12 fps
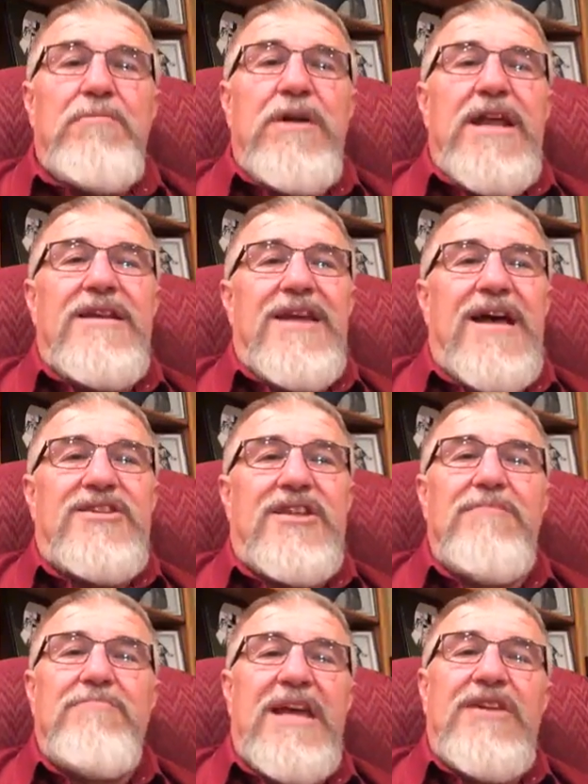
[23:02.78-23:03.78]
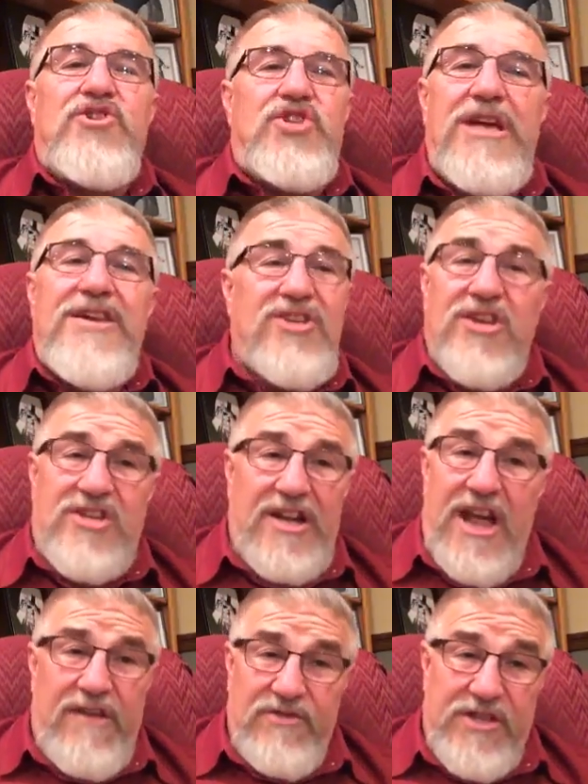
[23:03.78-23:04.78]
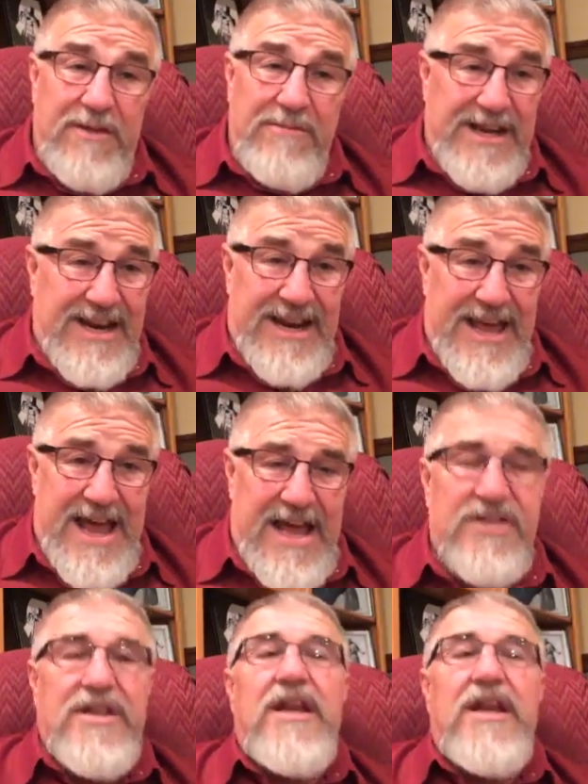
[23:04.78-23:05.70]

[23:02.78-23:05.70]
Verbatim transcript: but it doesn't mean Jesus loves them any less,